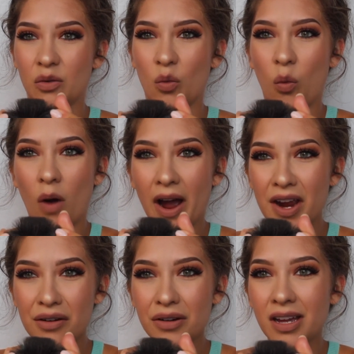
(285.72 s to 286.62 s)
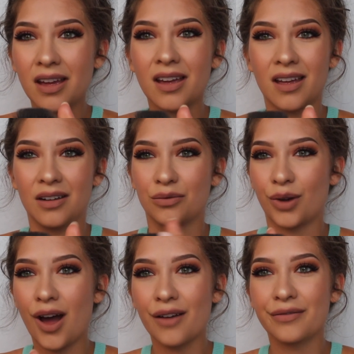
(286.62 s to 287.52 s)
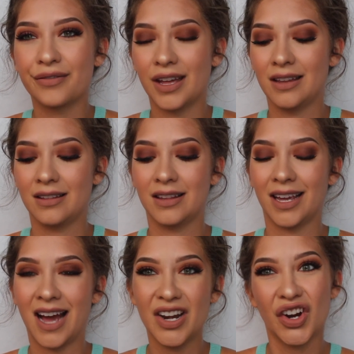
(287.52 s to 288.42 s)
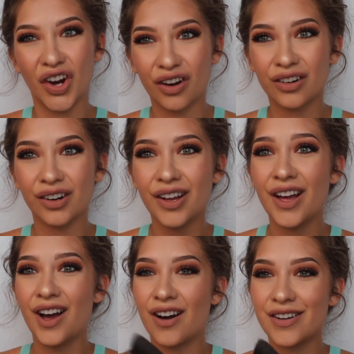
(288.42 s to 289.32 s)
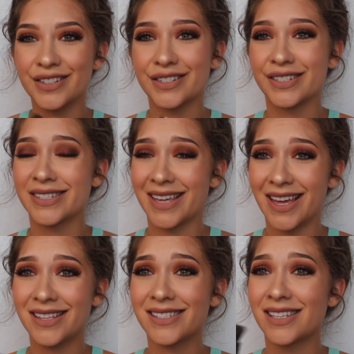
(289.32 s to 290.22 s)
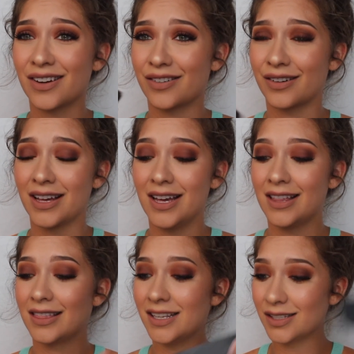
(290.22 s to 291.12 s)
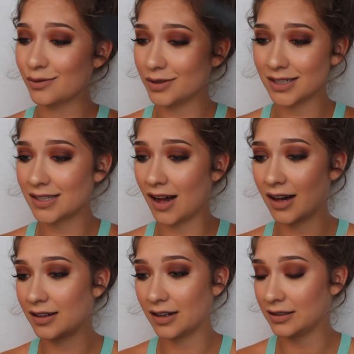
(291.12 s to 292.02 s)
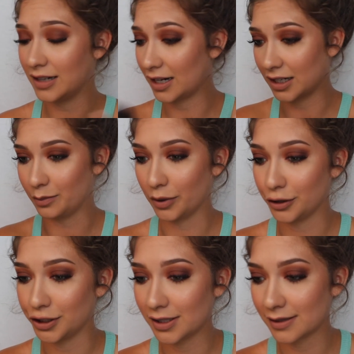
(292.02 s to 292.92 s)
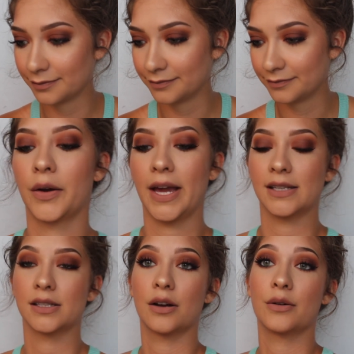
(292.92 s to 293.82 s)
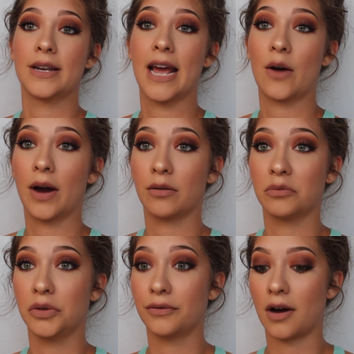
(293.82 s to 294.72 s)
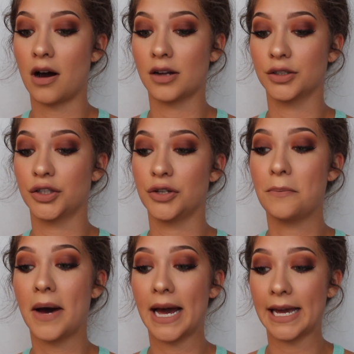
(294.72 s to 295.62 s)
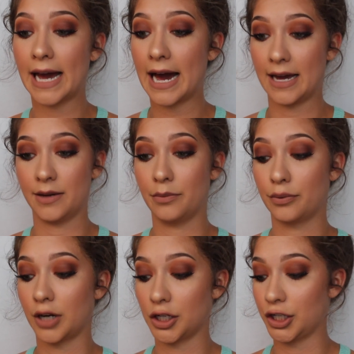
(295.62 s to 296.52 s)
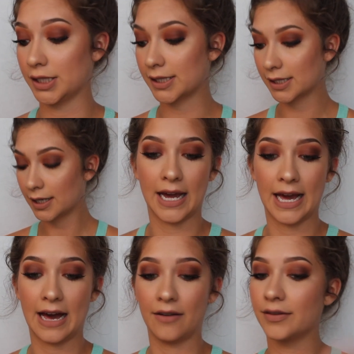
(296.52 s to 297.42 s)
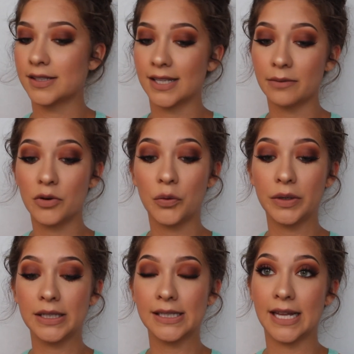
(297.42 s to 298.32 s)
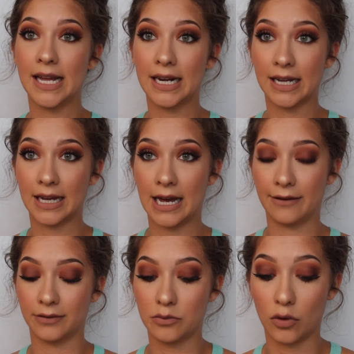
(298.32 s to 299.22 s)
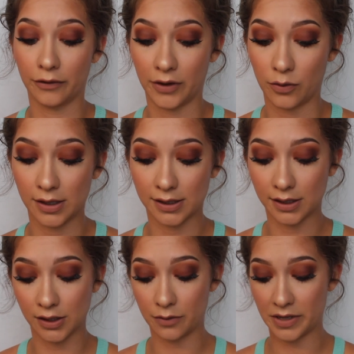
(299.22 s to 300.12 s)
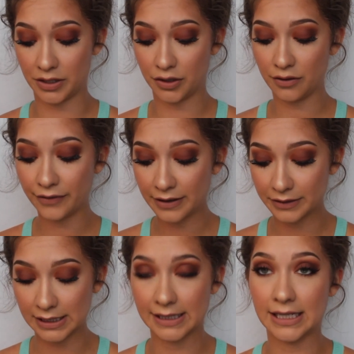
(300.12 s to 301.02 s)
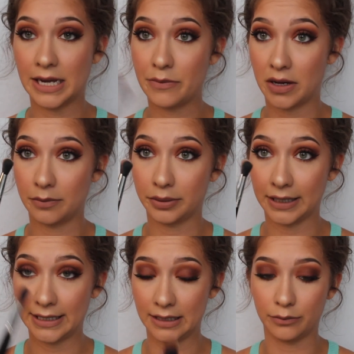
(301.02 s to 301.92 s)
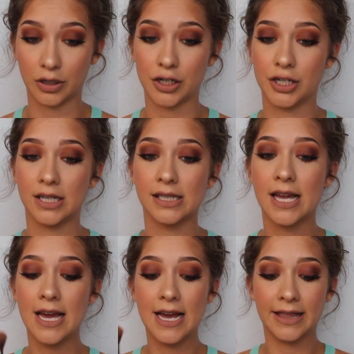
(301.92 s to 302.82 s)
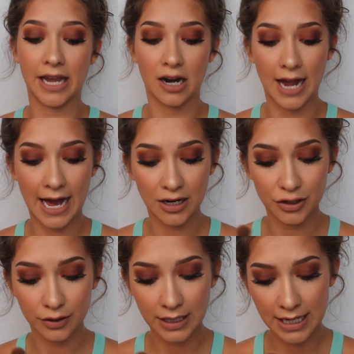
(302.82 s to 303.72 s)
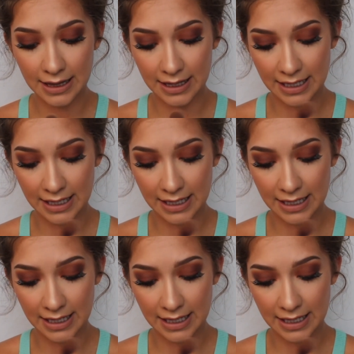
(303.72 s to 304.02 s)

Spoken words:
wiry and rough, and they kind of hurt on your skin, so this was not a good purchase. Okay, so now I will move on to my eye brushes. I have Sigma ones and I have Morphe ones. So my two favorite Sigma blending brushes, they're actually